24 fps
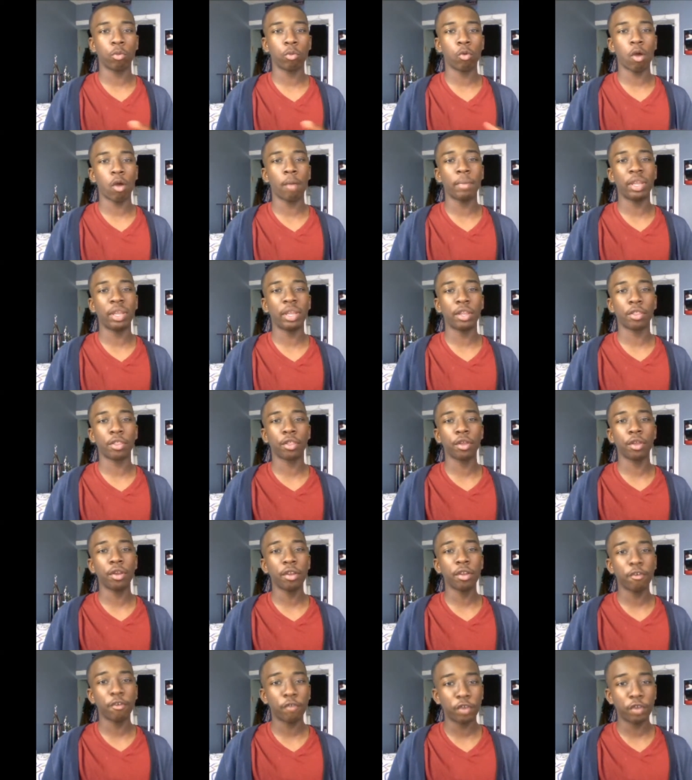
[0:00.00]
Well, I mean, it's
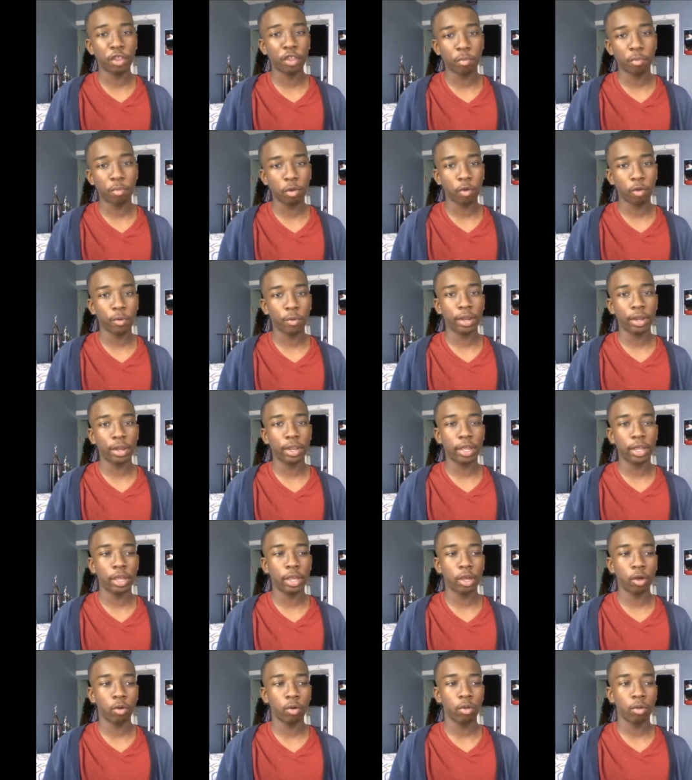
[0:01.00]
good enough for this build right
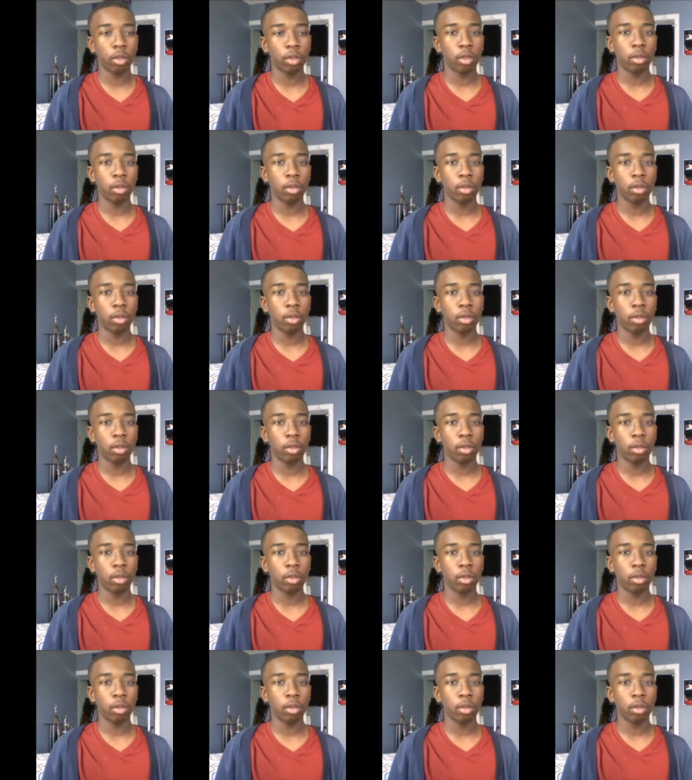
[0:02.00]
now.